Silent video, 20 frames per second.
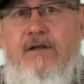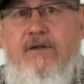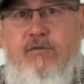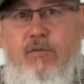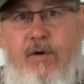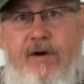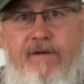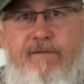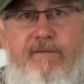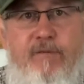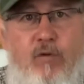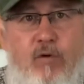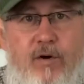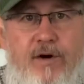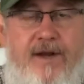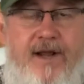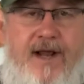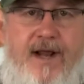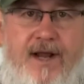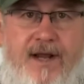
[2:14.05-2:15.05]

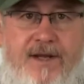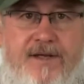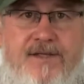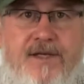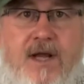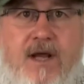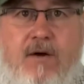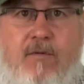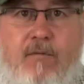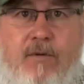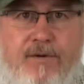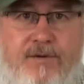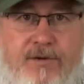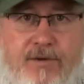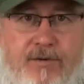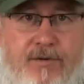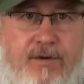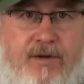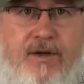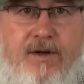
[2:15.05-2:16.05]
24 days with
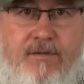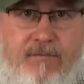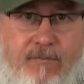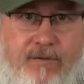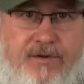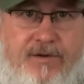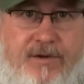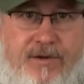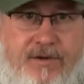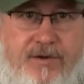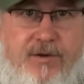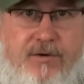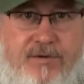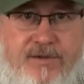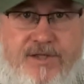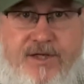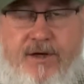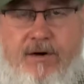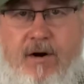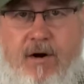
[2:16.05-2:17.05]
the 2
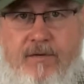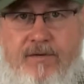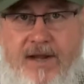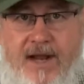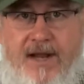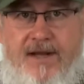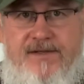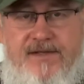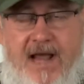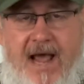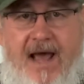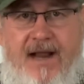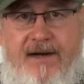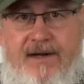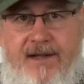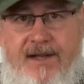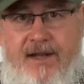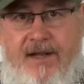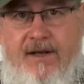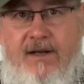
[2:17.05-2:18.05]
0 days
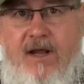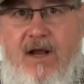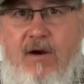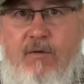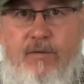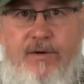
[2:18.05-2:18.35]
added in.